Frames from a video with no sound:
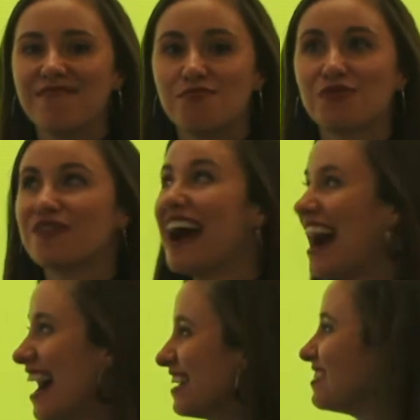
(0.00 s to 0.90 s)

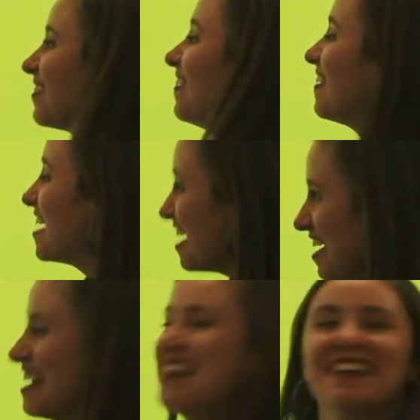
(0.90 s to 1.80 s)
brass
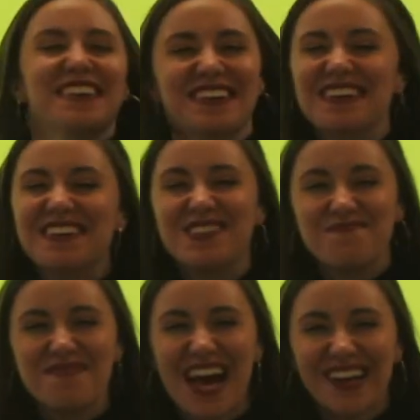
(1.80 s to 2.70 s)
or
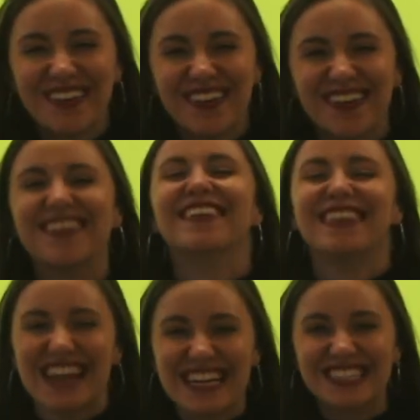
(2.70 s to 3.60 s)
metal.
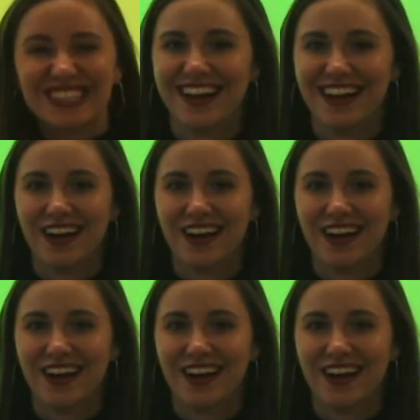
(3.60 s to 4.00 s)
Nice job.